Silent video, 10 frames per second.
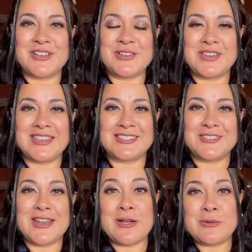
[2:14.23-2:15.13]
Okay, so
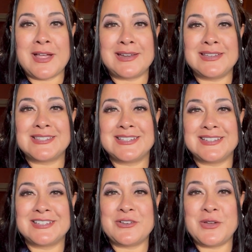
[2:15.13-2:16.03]
now Ronnie's
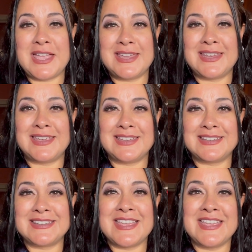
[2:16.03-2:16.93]
gonna go ahead
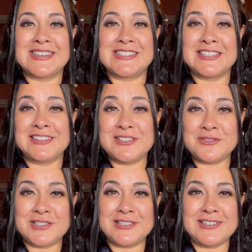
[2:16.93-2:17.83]
and
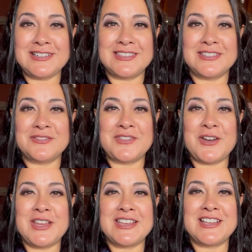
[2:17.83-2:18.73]
deliver the
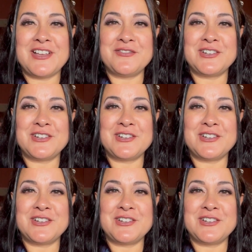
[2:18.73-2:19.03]
variant cover